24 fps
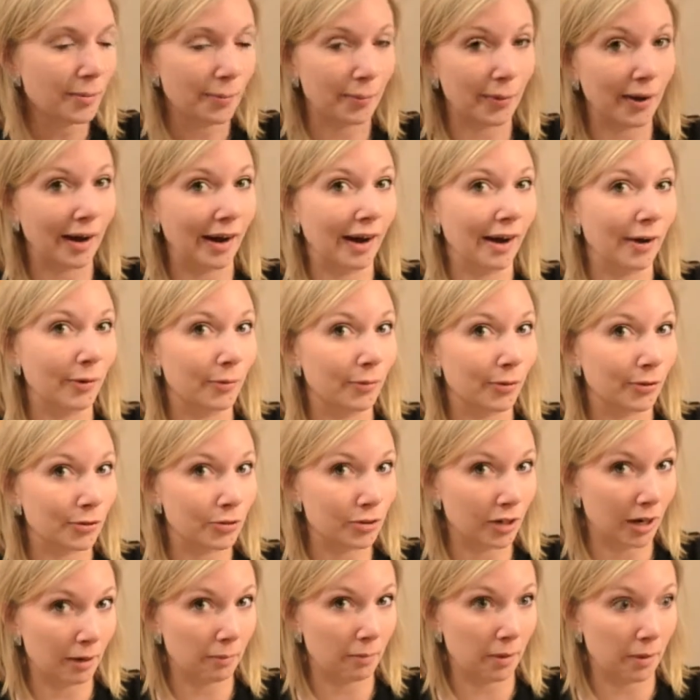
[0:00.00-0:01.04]
but I will
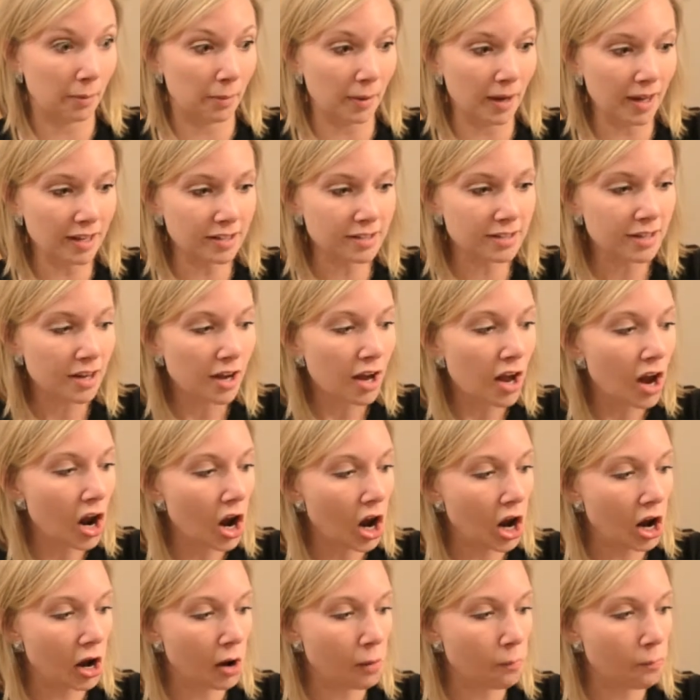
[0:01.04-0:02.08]
try my best.
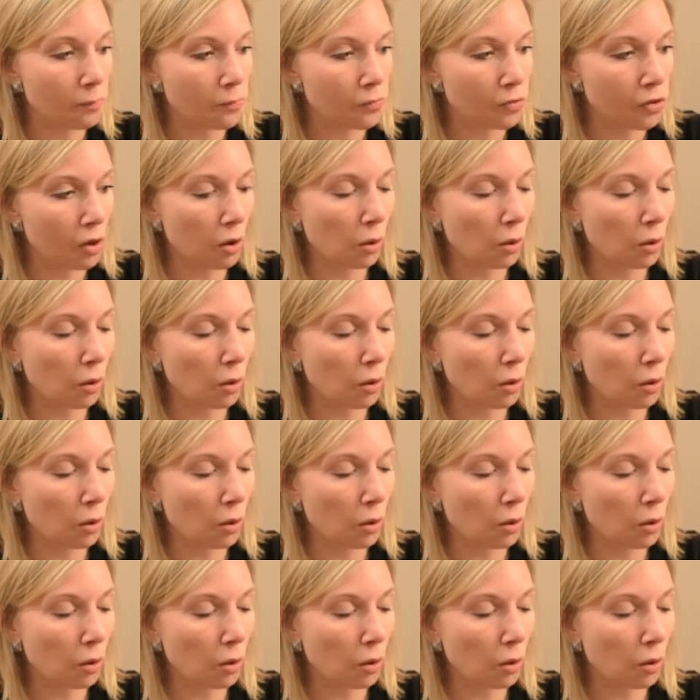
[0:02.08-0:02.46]
But